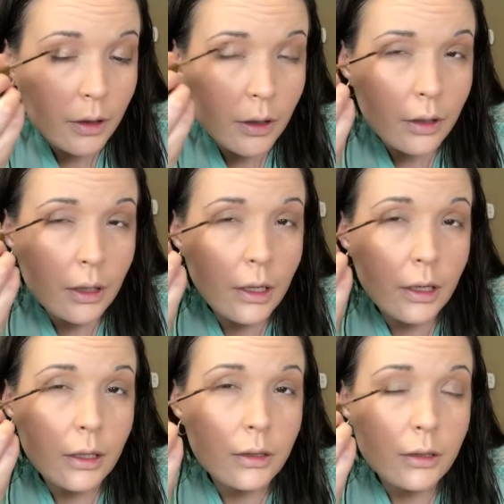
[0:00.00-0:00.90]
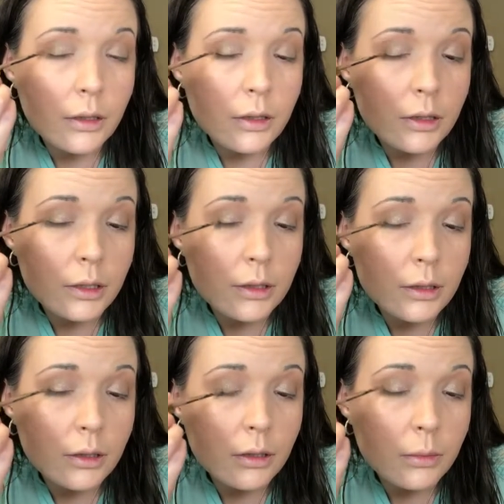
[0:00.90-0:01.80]
And kind of into the crease
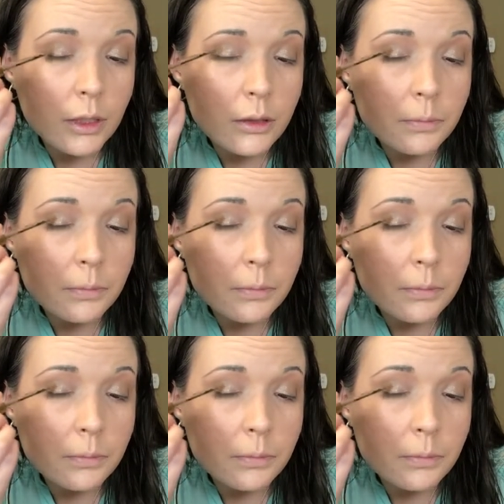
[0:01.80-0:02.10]
a little bit.